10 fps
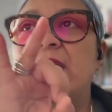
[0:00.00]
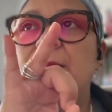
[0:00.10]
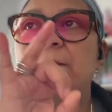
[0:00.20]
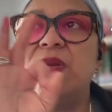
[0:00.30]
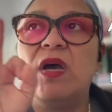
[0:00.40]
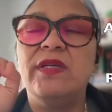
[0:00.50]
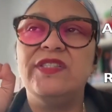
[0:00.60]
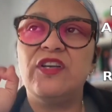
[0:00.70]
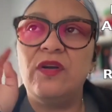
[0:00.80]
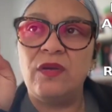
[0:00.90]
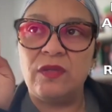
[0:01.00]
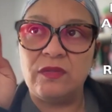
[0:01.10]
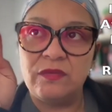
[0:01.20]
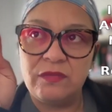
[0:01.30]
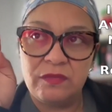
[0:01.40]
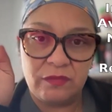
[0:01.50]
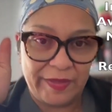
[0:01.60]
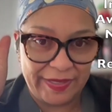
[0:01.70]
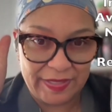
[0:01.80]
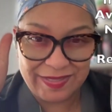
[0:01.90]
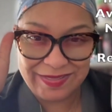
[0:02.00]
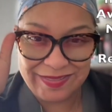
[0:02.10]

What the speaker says: am not all right.